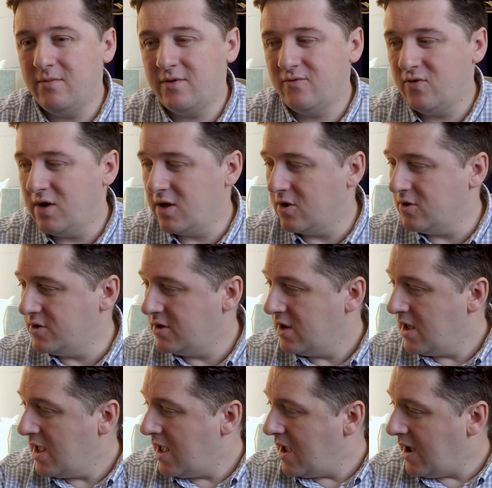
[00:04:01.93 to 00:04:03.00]
It's really good.
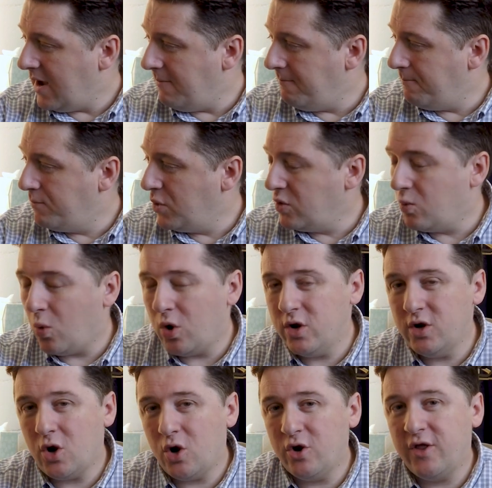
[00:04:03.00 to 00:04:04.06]
The
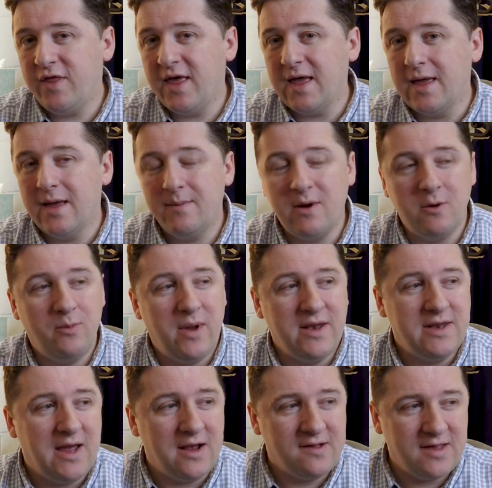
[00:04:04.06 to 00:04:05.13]
one odd thing about
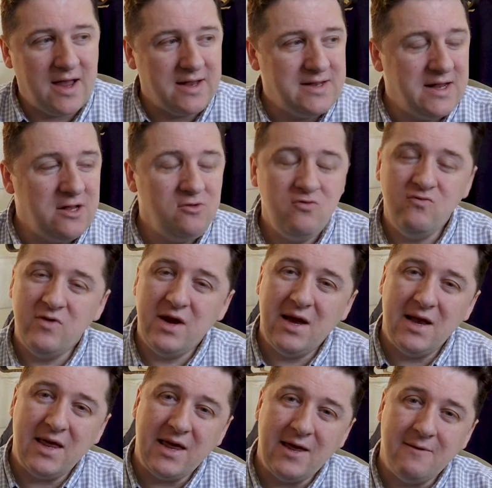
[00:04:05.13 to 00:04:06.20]
Pentax that I didn't
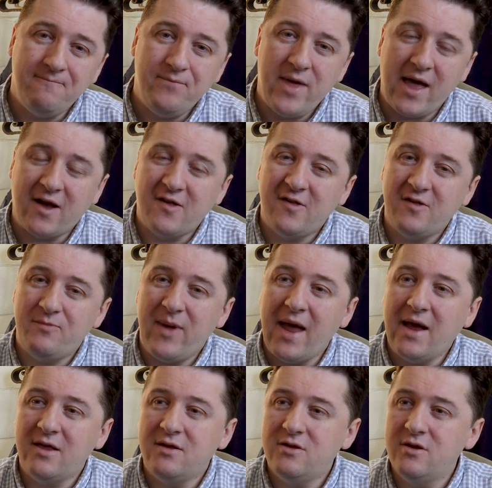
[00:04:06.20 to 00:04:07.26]
really
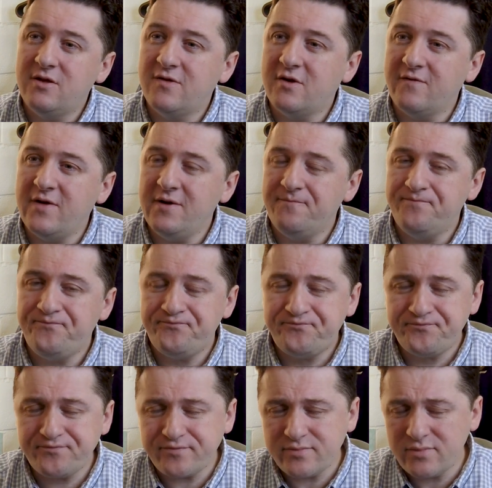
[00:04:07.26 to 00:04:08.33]
expect to discover,
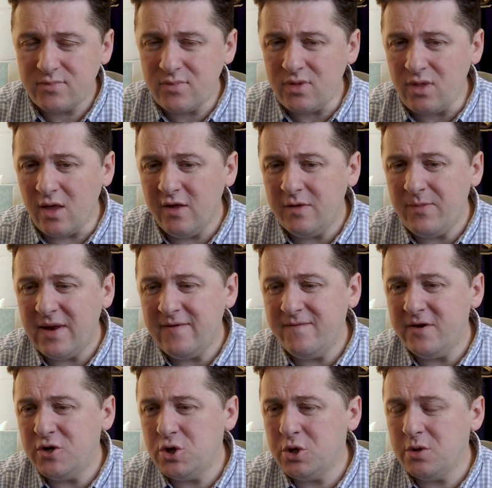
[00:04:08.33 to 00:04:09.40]
the
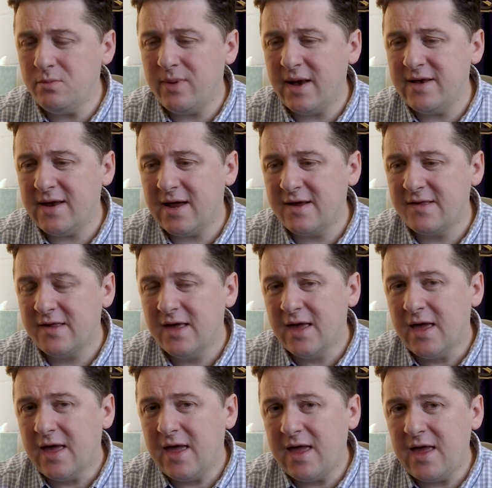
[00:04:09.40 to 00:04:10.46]
benefit of shooting Pentax,
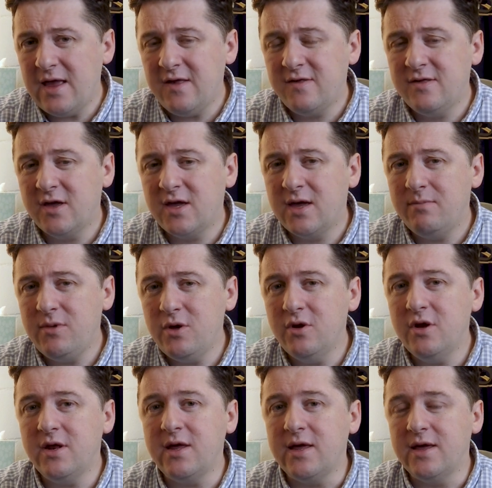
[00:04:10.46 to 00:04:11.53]
is the
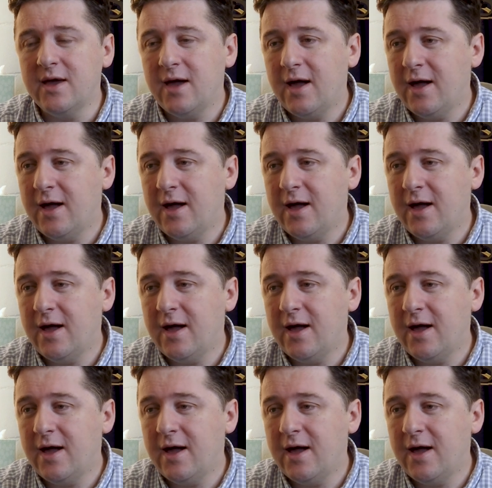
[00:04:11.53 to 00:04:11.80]
community.